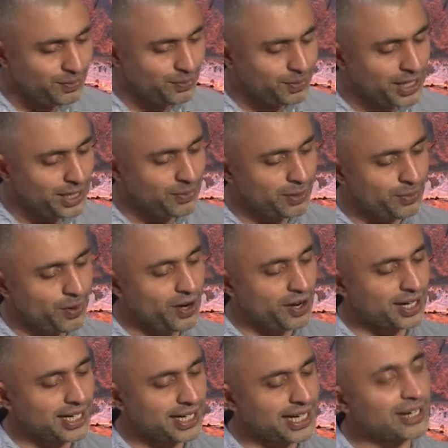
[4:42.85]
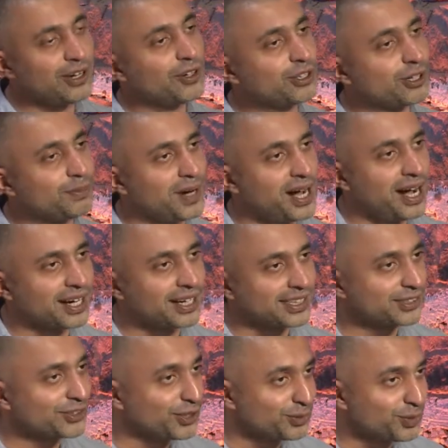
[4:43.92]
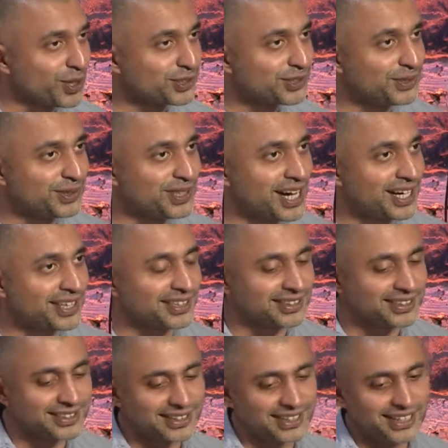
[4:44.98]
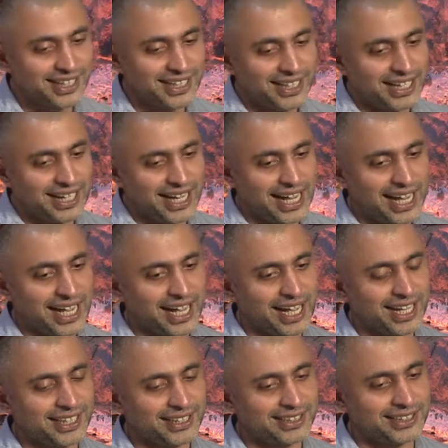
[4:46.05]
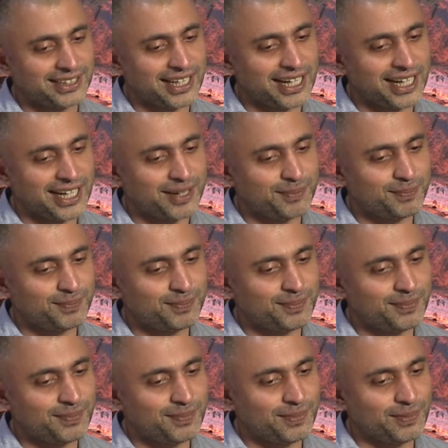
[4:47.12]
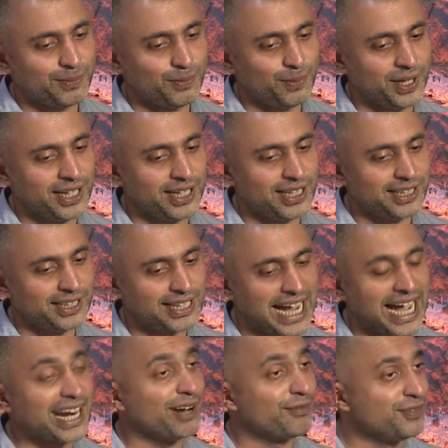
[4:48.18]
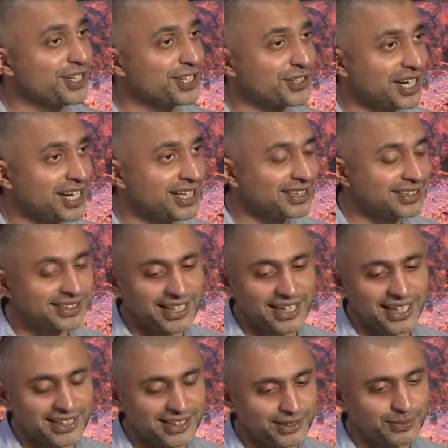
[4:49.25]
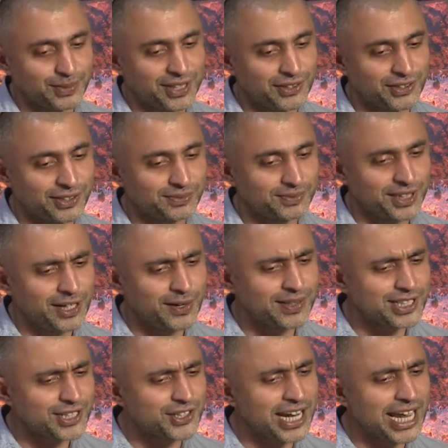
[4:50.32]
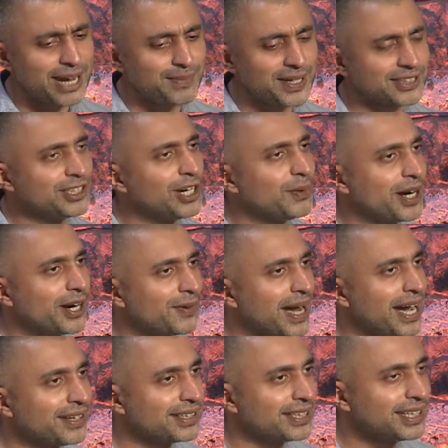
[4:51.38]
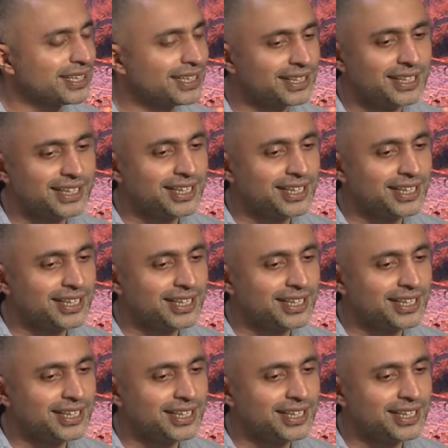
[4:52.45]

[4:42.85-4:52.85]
We were walking in our local park, it's called Waterloo Gardens, and uh, we had our first child, and we thought, you know, it's a shame there's nowhere around here